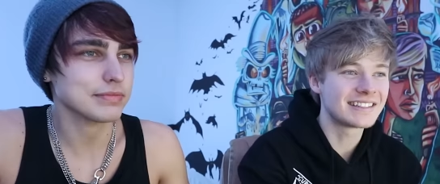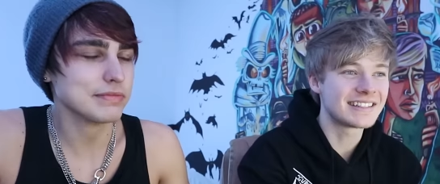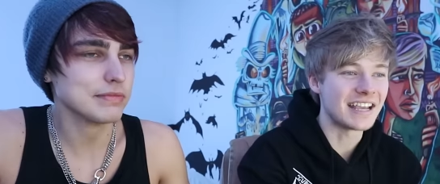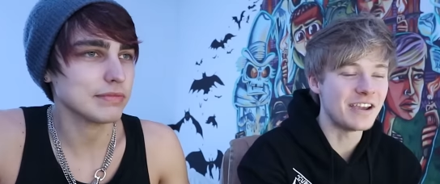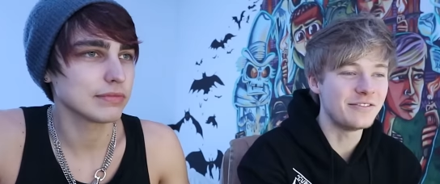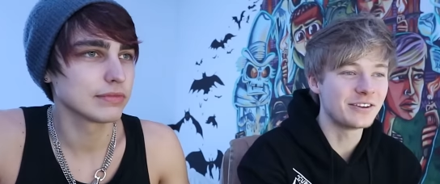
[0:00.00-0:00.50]

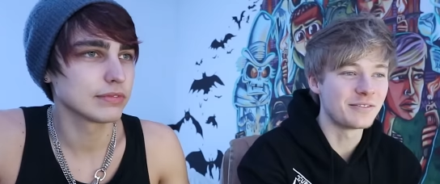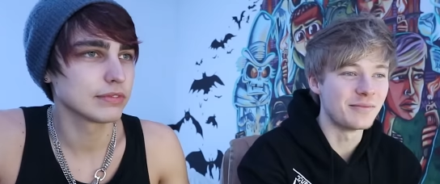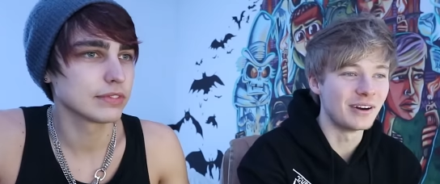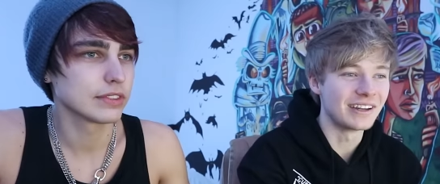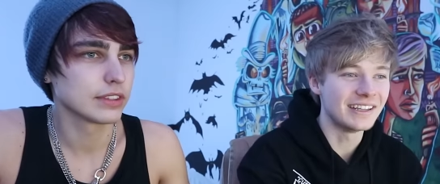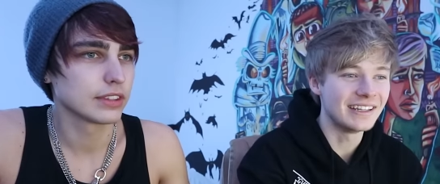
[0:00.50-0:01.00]
Speaker 1: save your
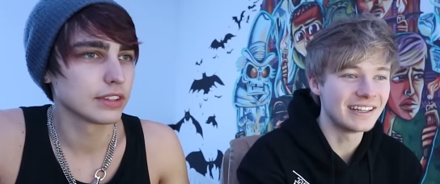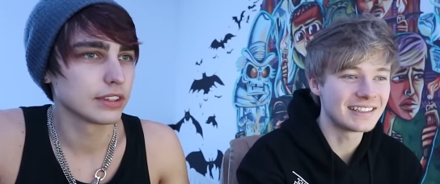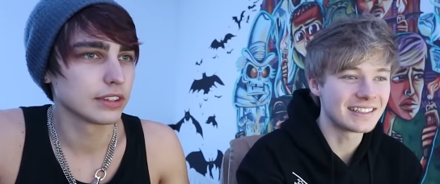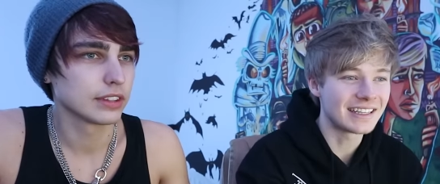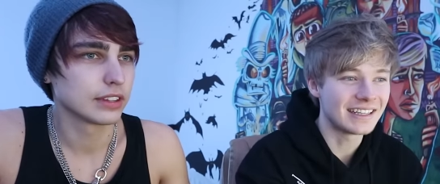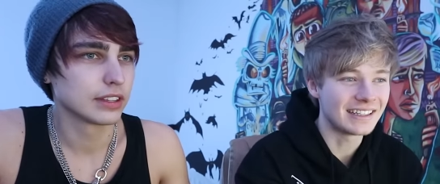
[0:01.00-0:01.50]
money as
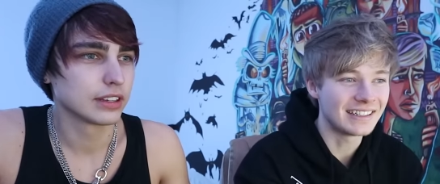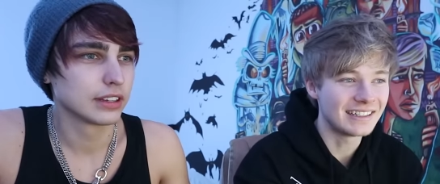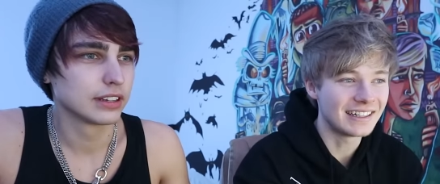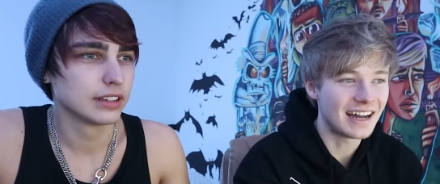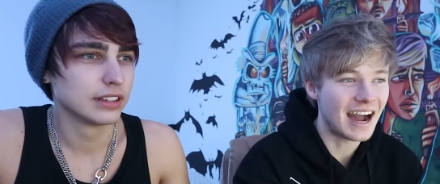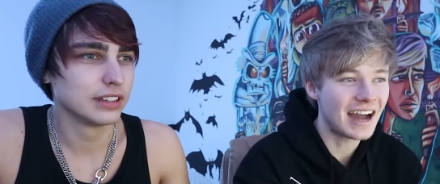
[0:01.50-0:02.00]
a kid.
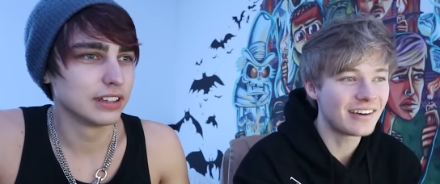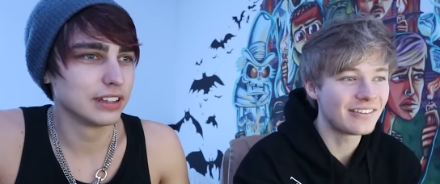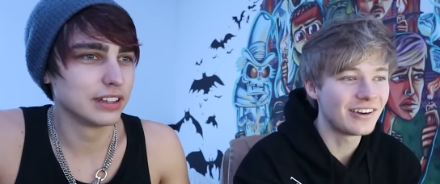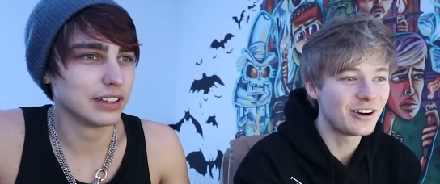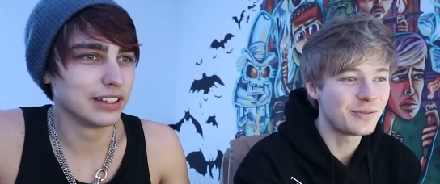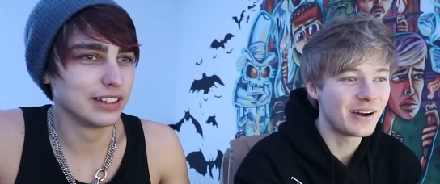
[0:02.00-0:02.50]
I don't
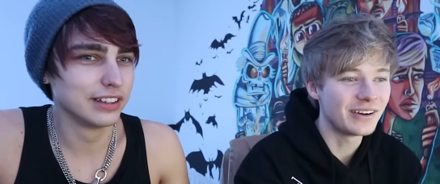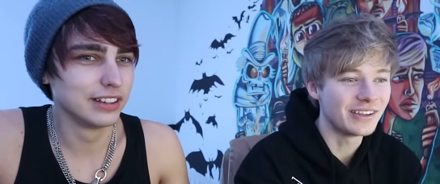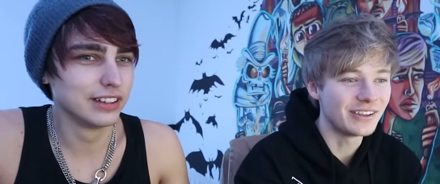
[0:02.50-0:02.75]
know about